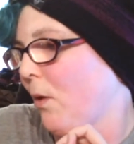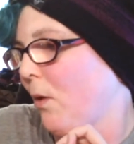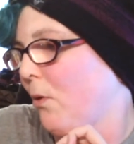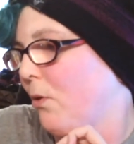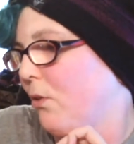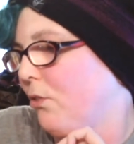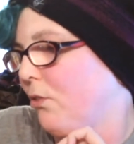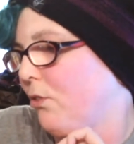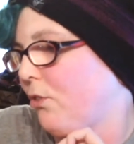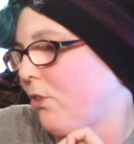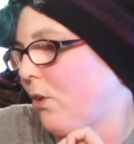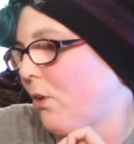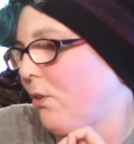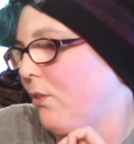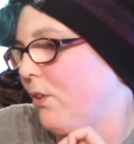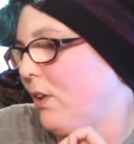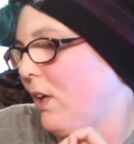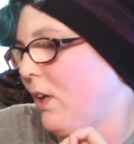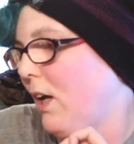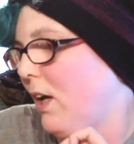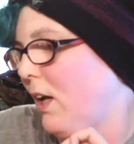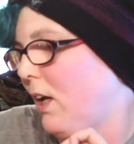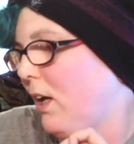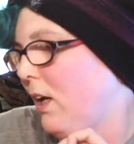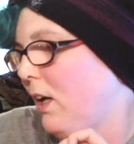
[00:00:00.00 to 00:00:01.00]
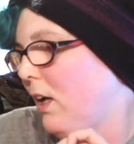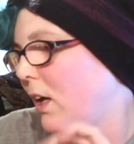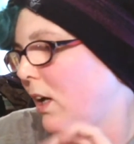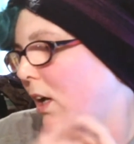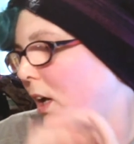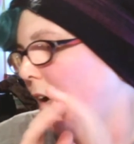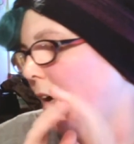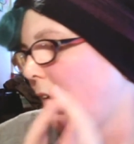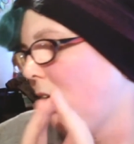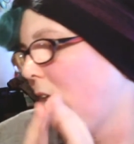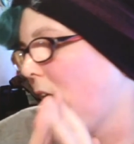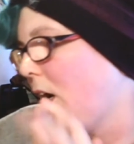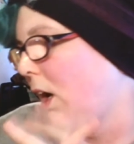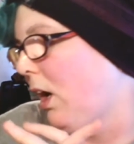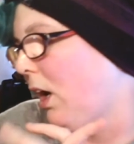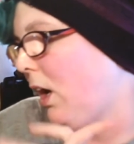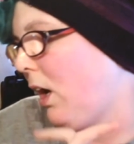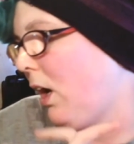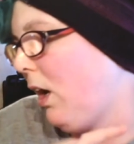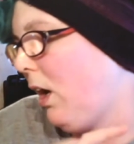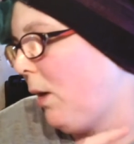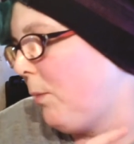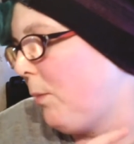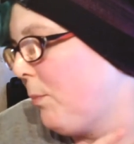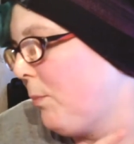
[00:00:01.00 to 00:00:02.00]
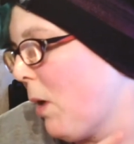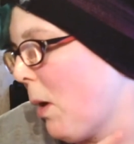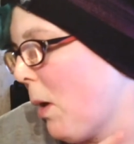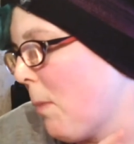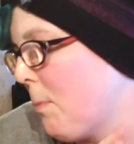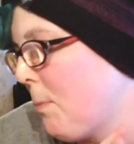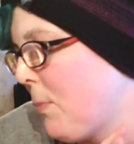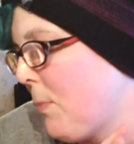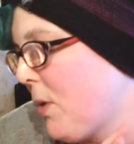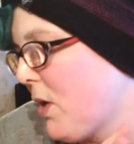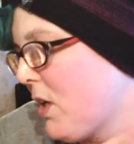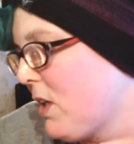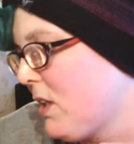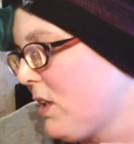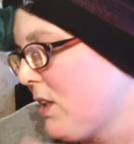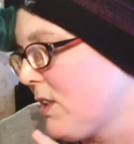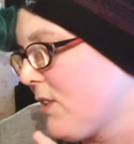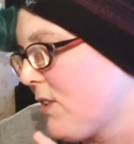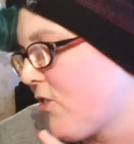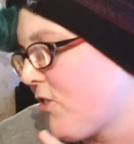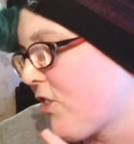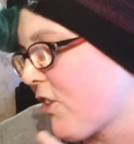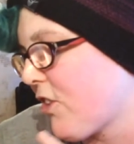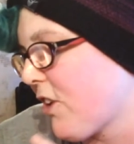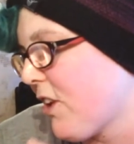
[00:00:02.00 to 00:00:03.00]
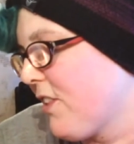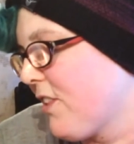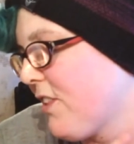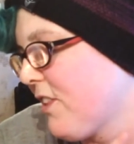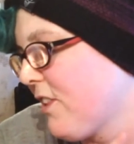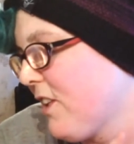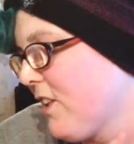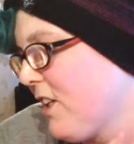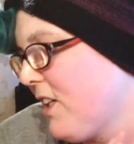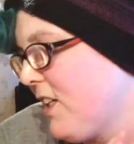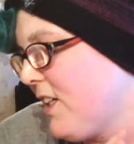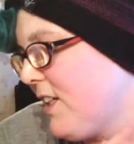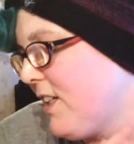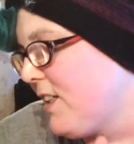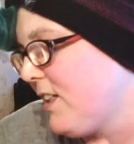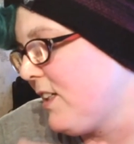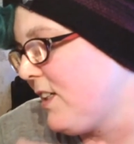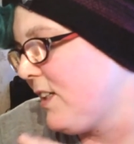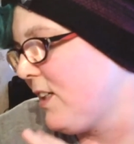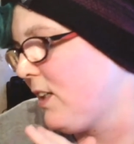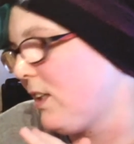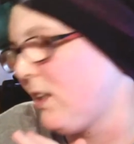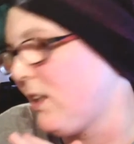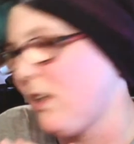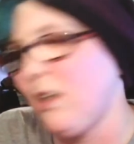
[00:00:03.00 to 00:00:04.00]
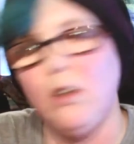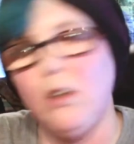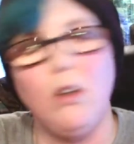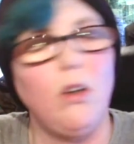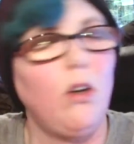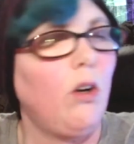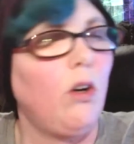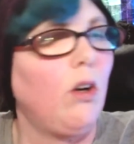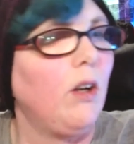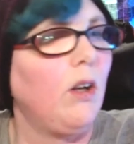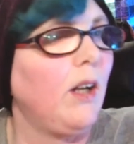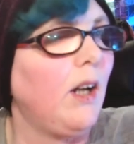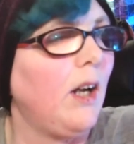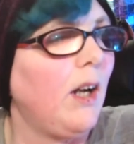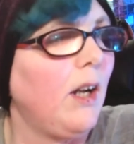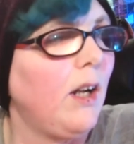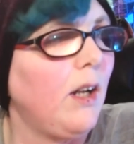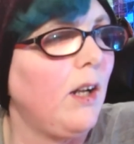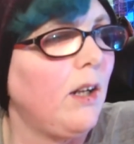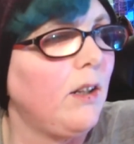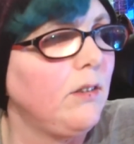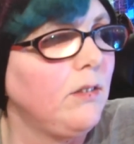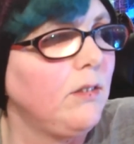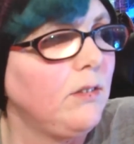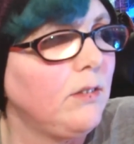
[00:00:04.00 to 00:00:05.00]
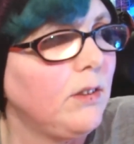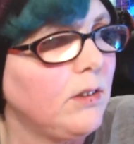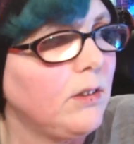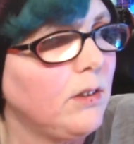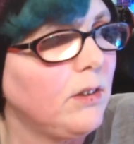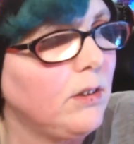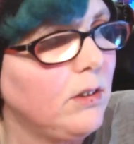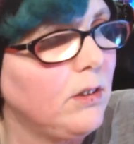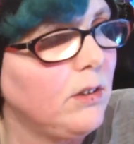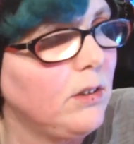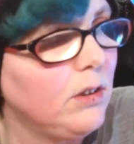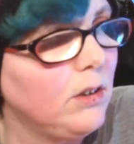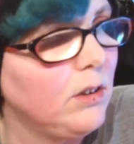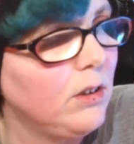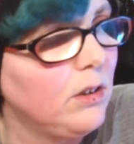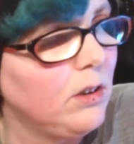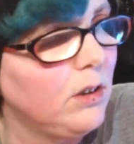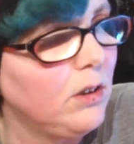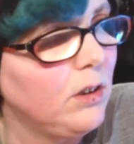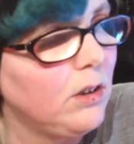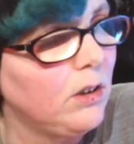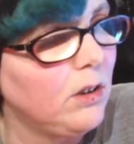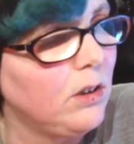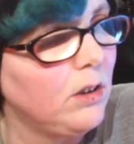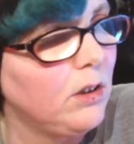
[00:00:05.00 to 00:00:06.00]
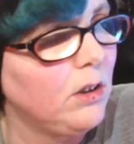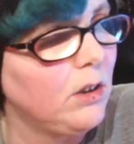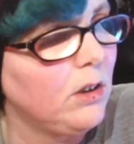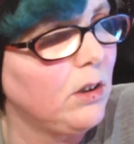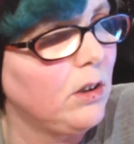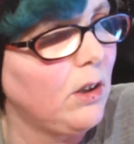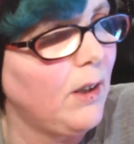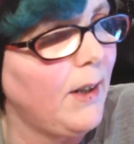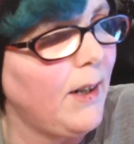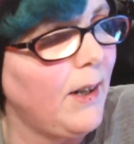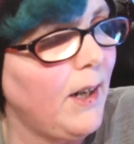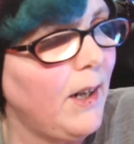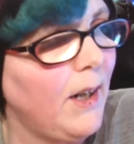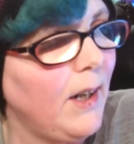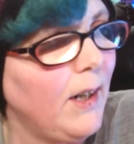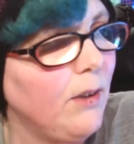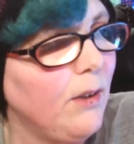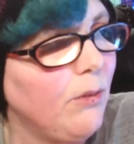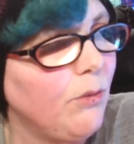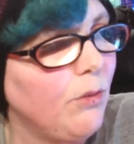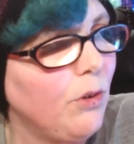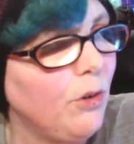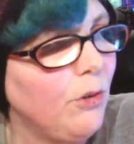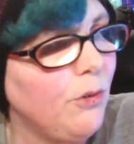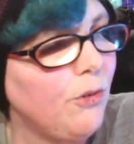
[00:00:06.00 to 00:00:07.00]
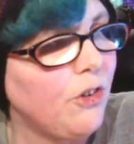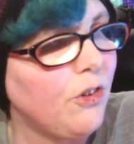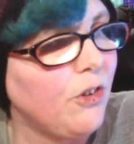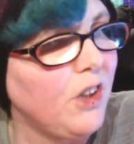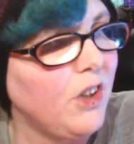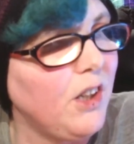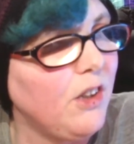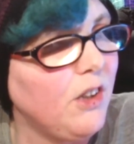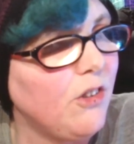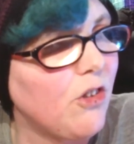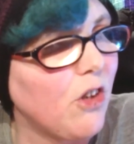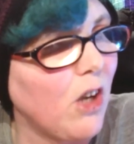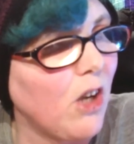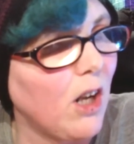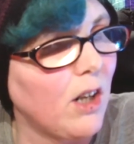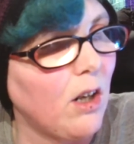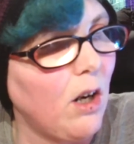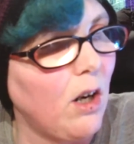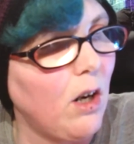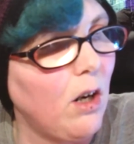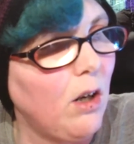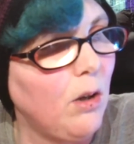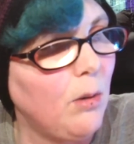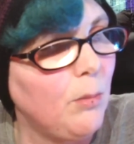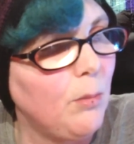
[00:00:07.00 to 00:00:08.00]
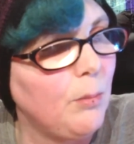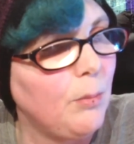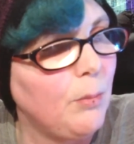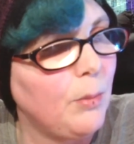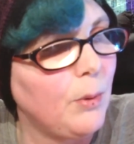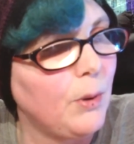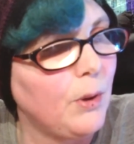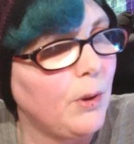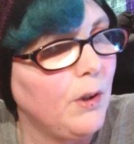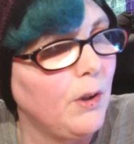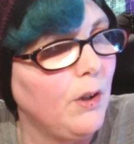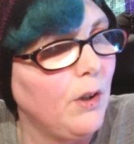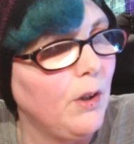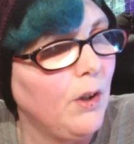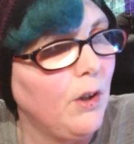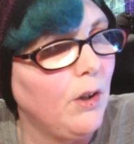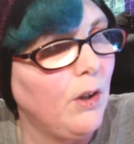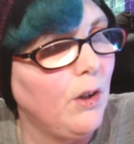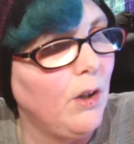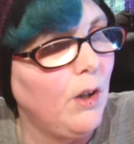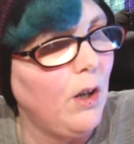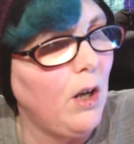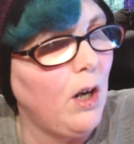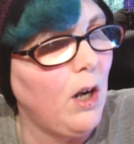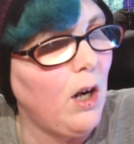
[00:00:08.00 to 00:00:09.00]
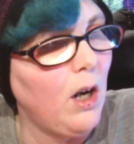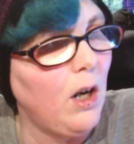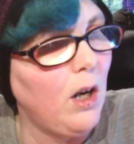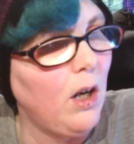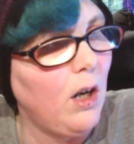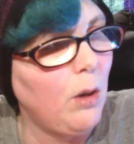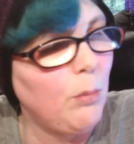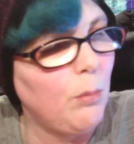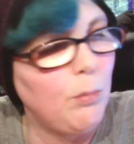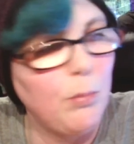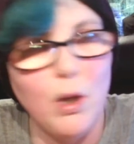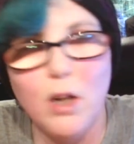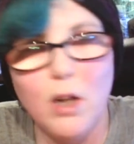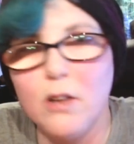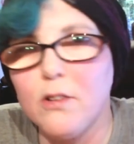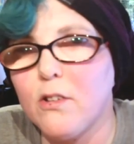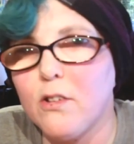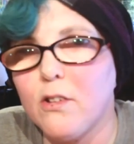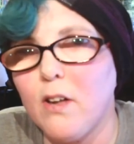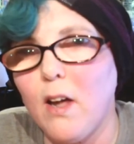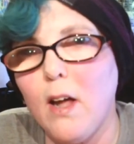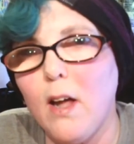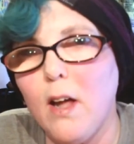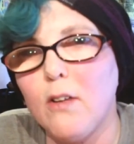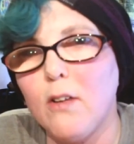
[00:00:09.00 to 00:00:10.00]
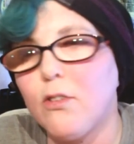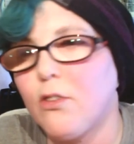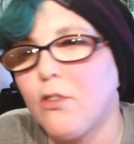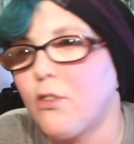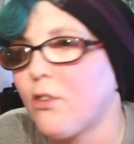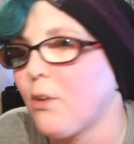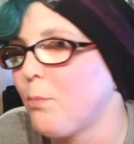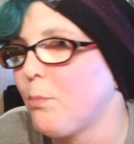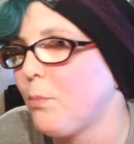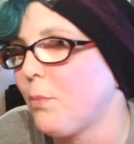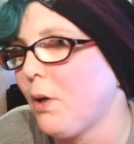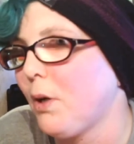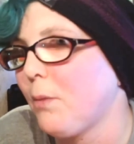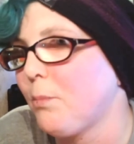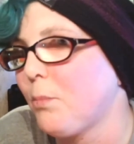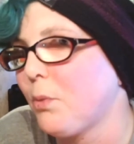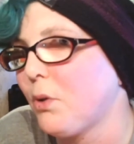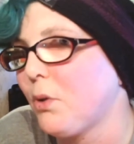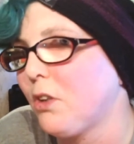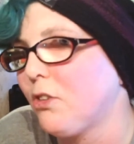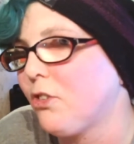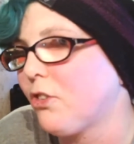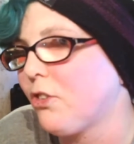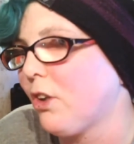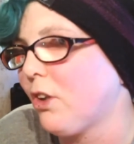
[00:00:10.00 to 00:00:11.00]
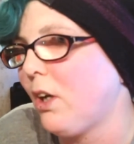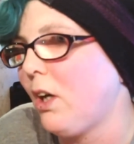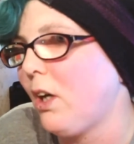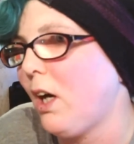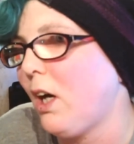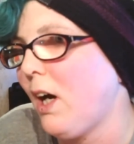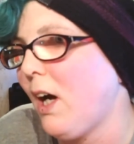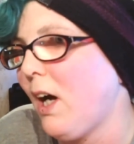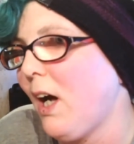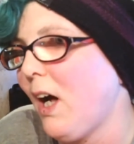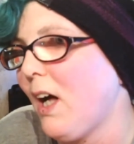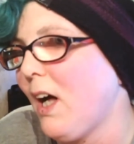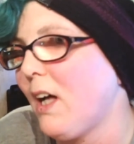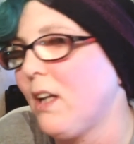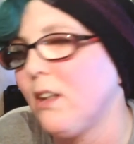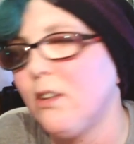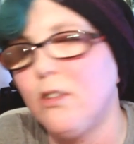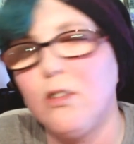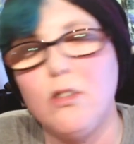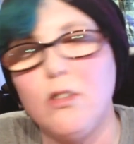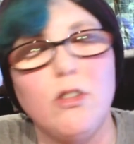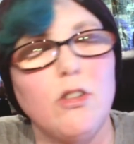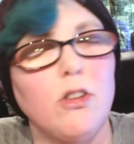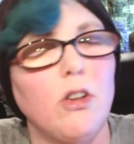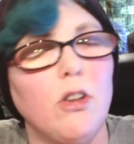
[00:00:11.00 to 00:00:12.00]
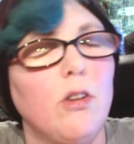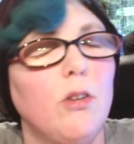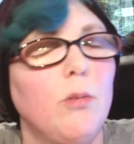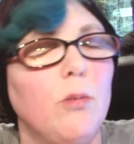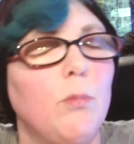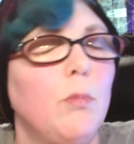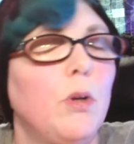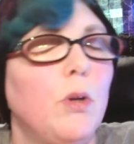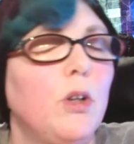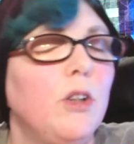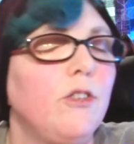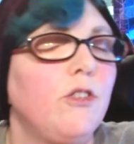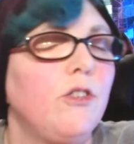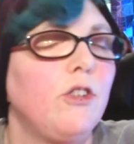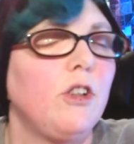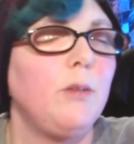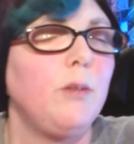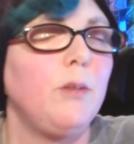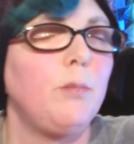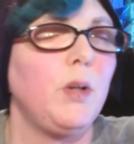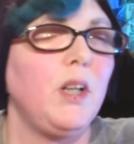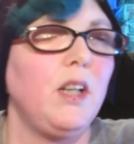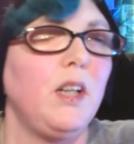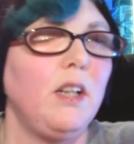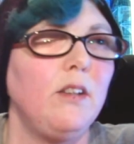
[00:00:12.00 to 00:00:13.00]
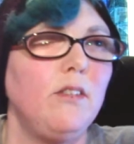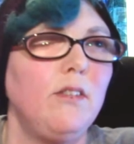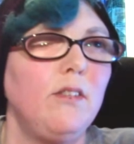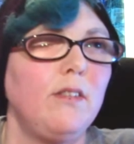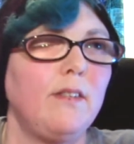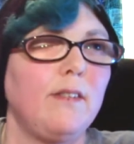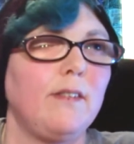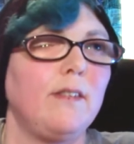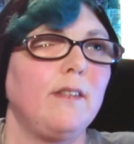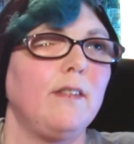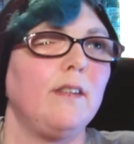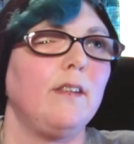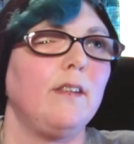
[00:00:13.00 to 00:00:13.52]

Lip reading: So yeah. But then I had a routine checkup, blood test and blood pressure at my GP's